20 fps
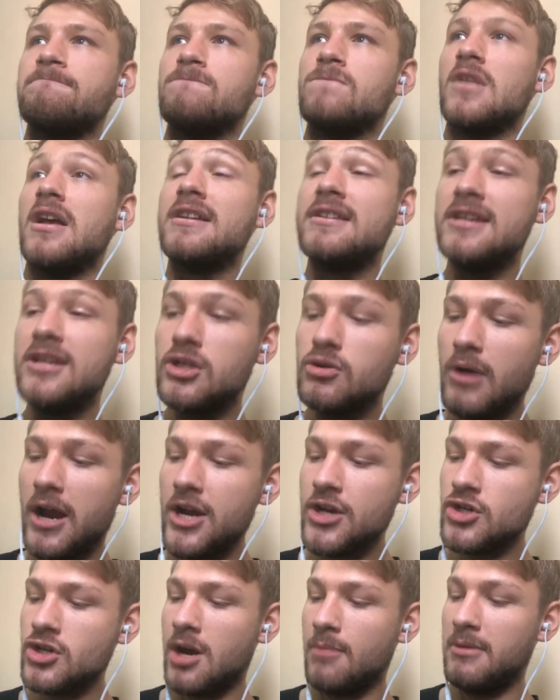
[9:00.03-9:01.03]

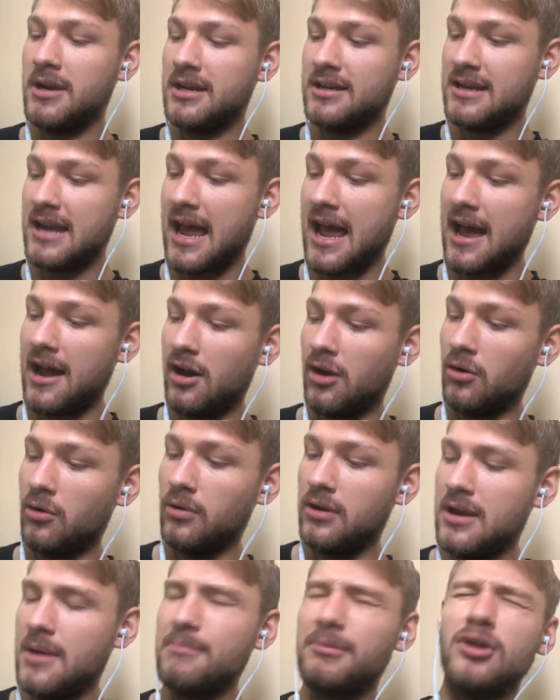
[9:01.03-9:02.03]
situation I'm in now,
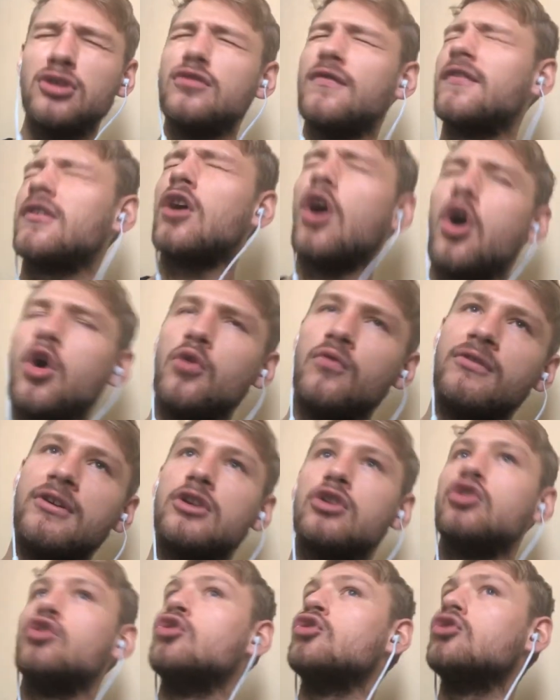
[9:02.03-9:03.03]
because of COVID,
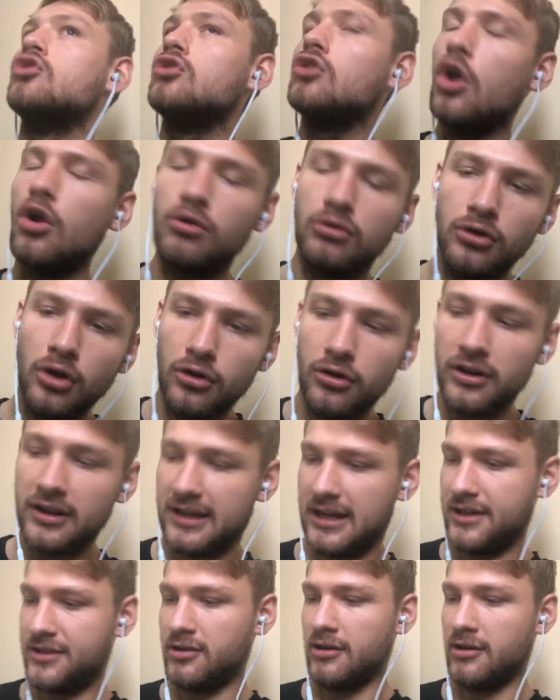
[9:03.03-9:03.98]
none of the kids are